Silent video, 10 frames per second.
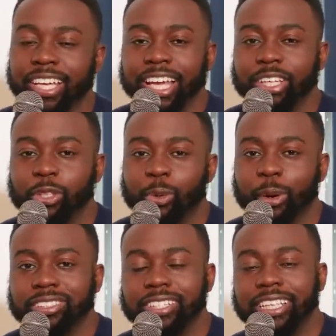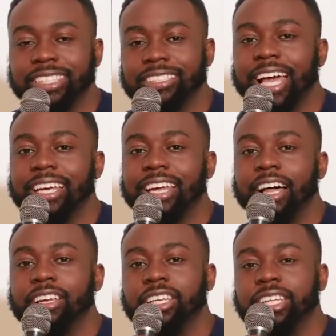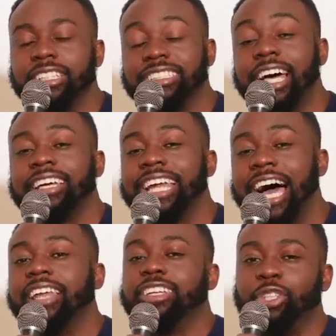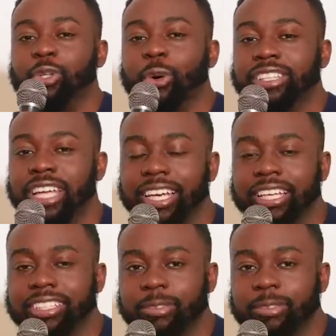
in New York City, Staten Island, Staten Island, New York, that is.